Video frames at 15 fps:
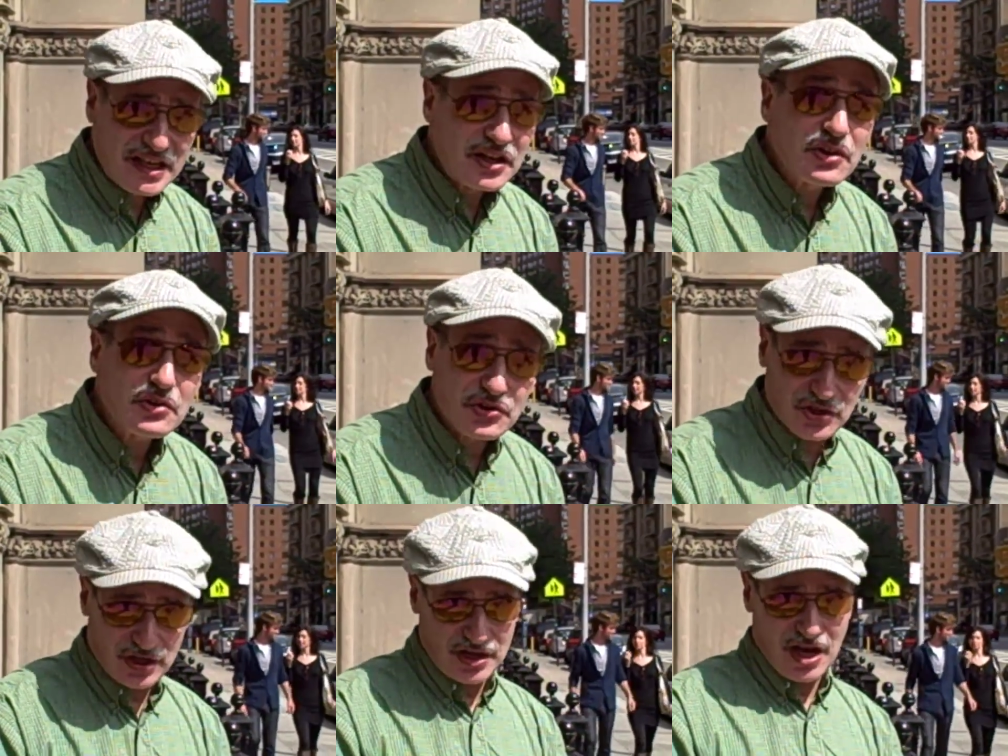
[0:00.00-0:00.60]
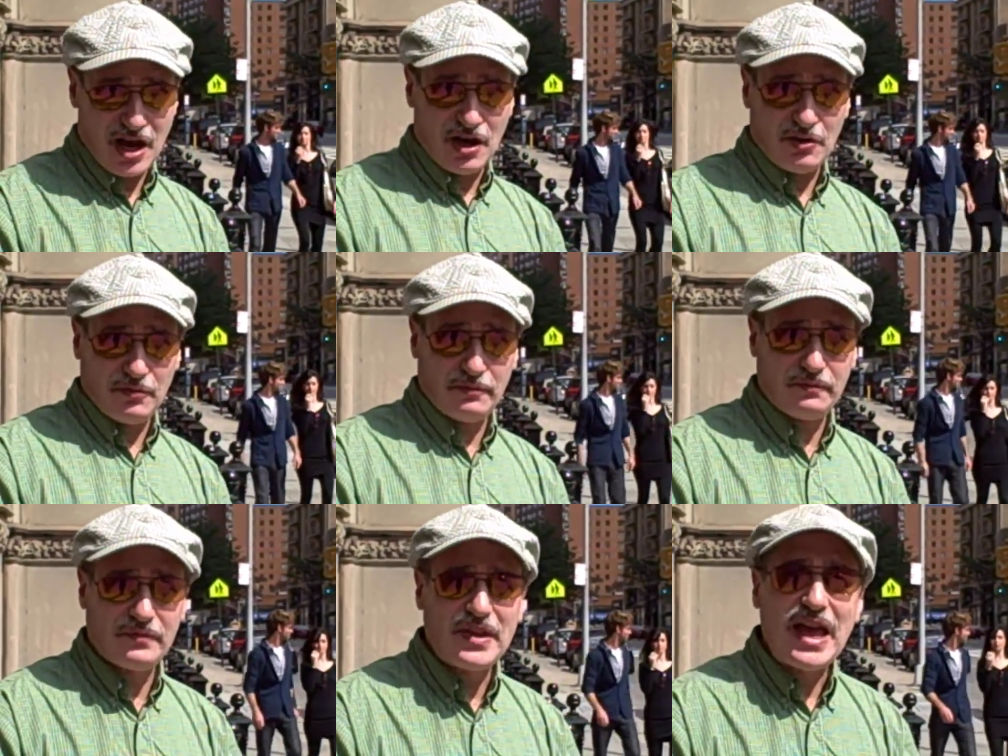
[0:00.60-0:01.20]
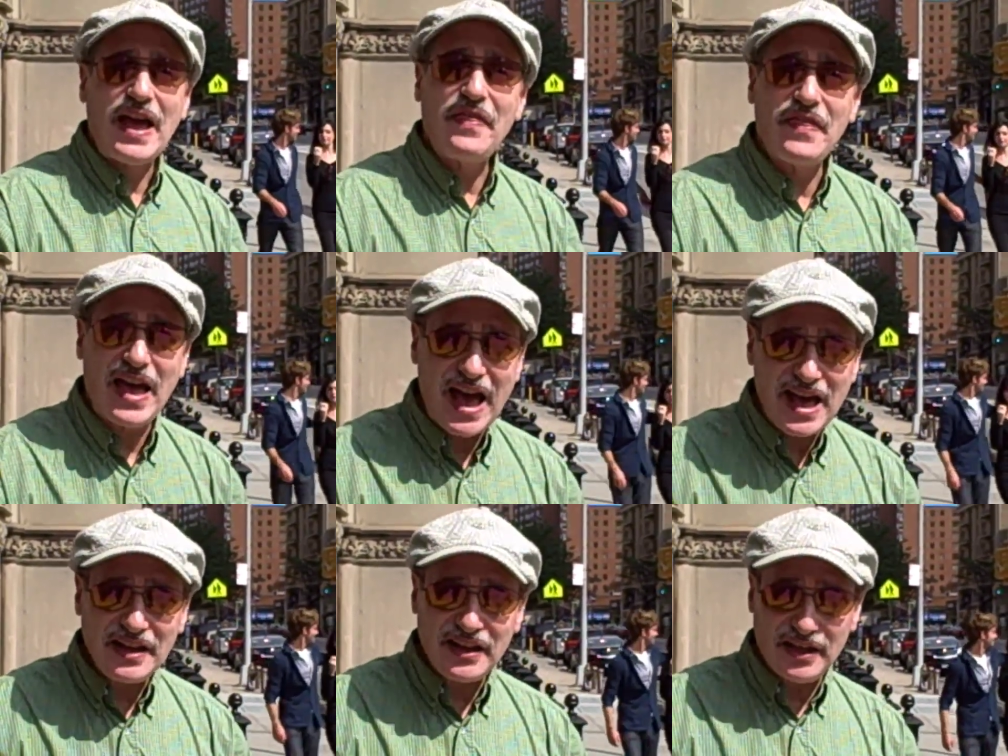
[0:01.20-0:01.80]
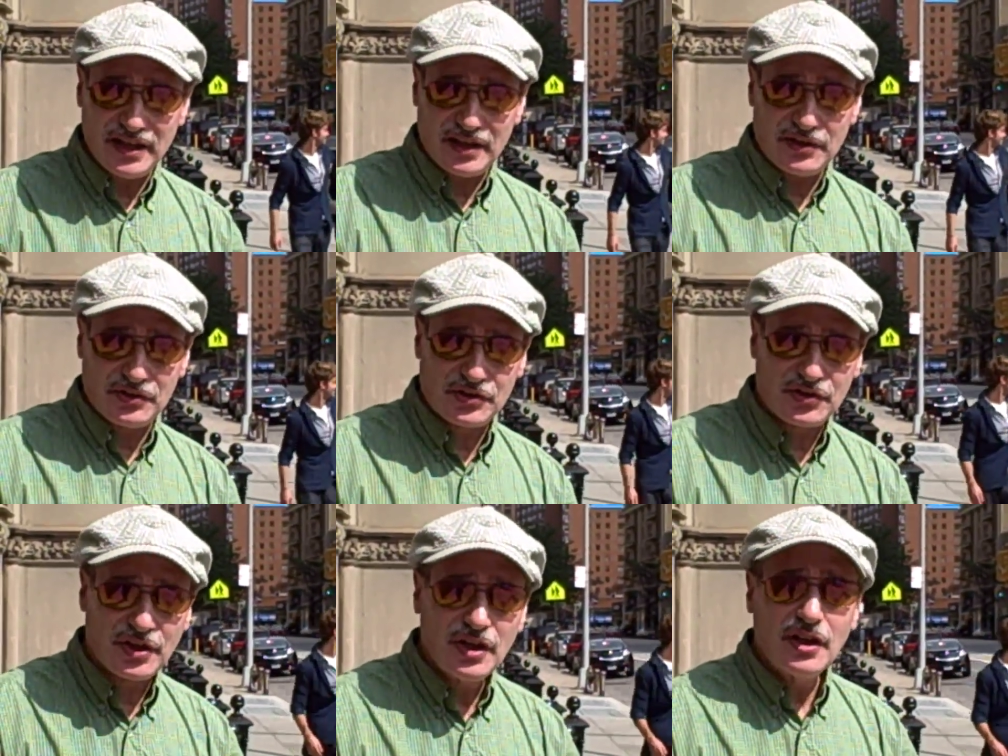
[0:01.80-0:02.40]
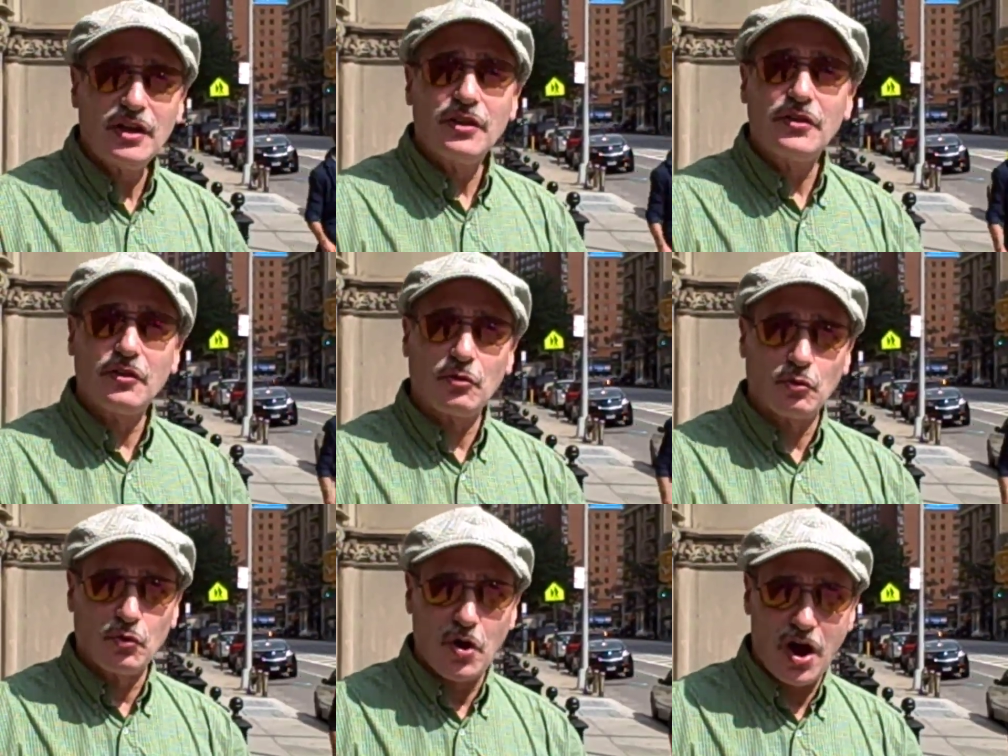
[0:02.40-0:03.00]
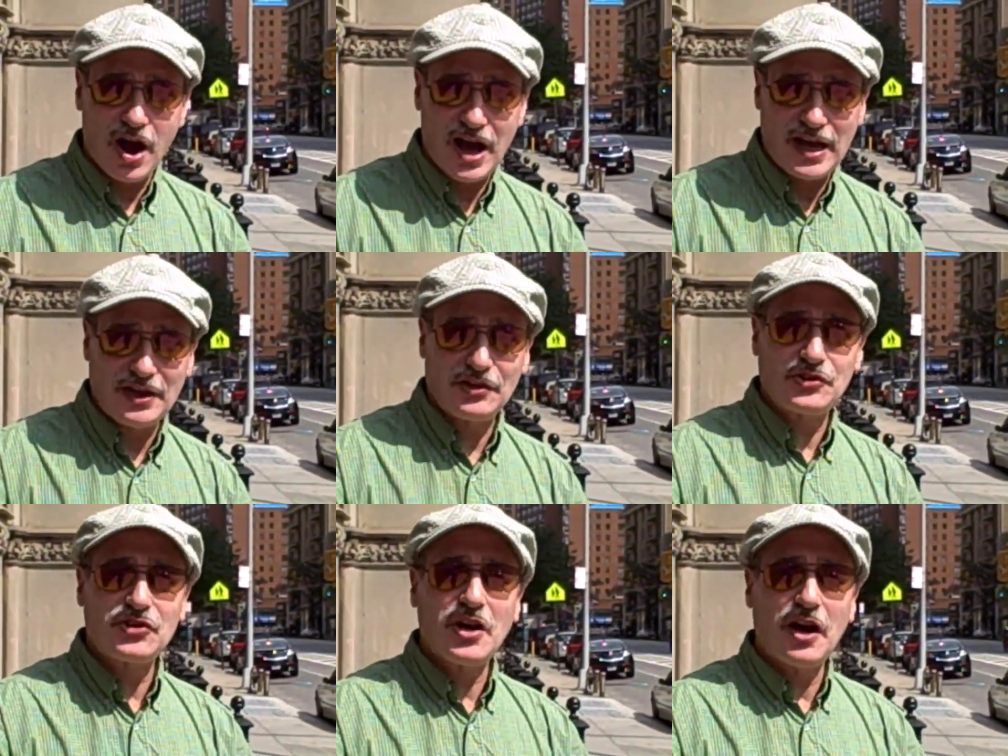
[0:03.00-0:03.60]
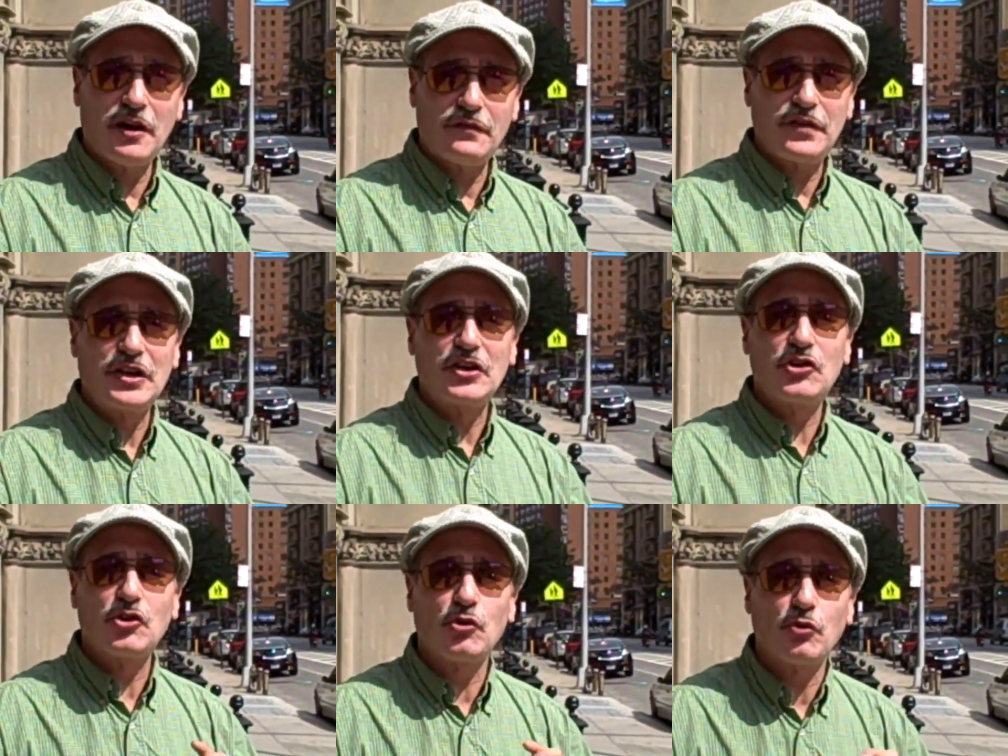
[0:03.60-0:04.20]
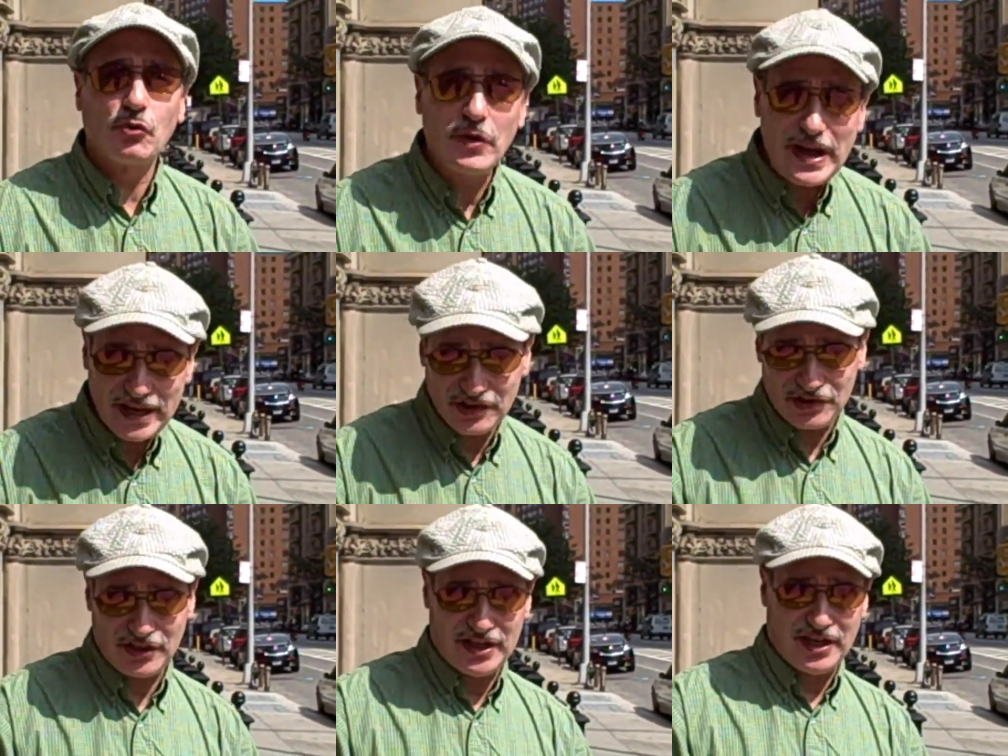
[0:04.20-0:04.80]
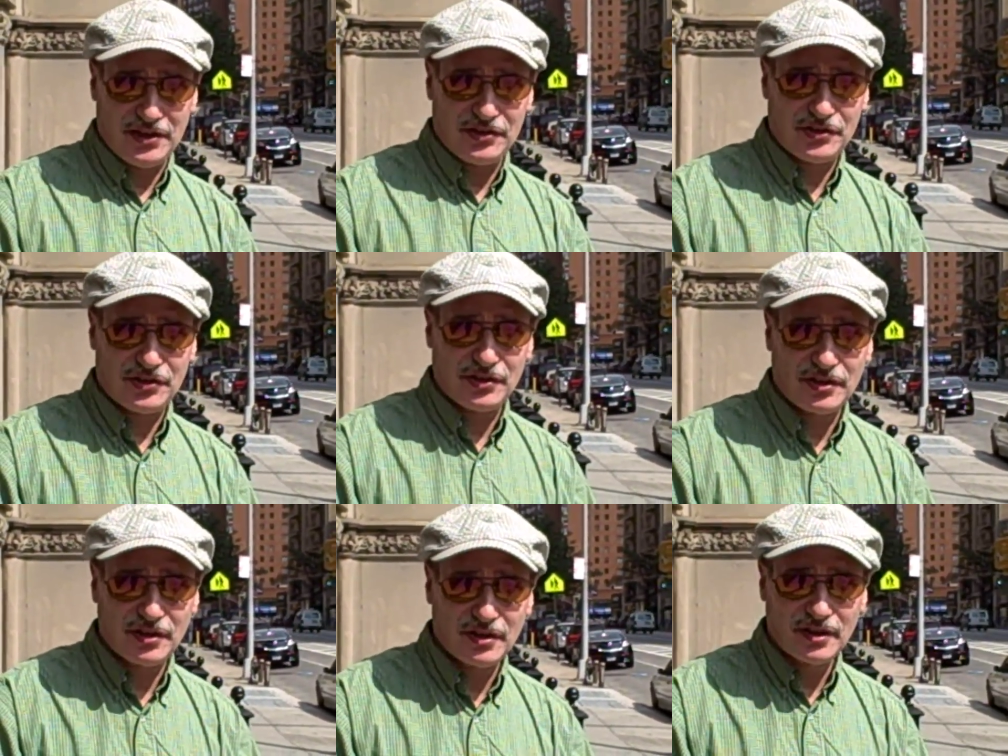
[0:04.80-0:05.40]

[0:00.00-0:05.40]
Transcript: years ago, and that is the rise of Craigslist.